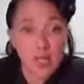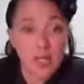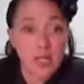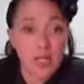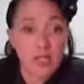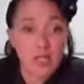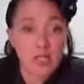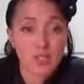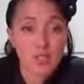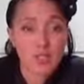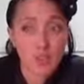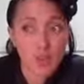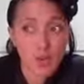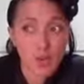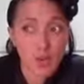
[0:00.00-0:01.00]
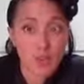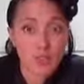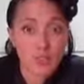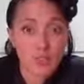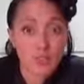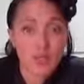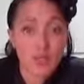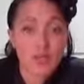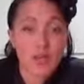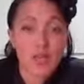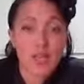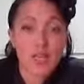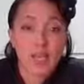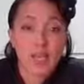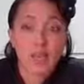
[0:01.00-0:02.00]
allowing it to,
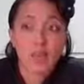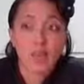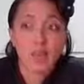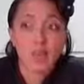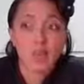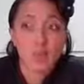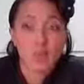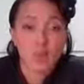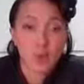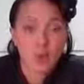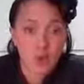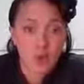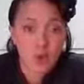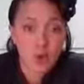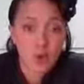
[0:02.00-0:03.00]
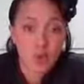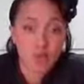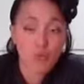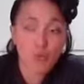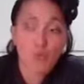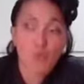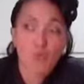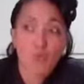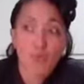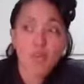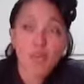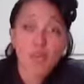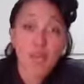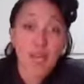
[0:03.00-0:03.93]
solidify again into its cold form,